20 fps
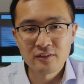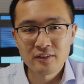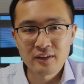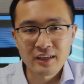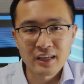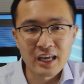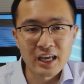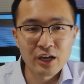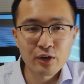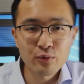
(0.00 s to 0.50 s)

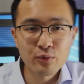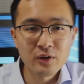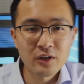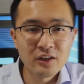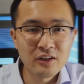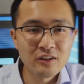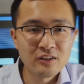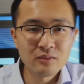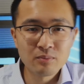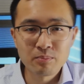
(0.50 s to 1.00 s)
like
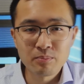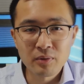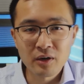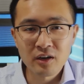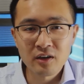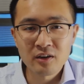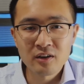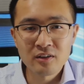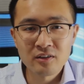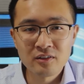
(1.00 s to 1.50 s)
equities,
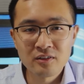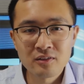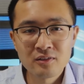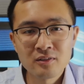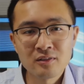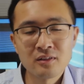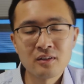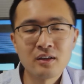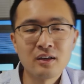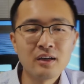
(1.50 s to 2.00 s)

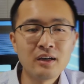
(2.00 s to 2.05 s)
bonds,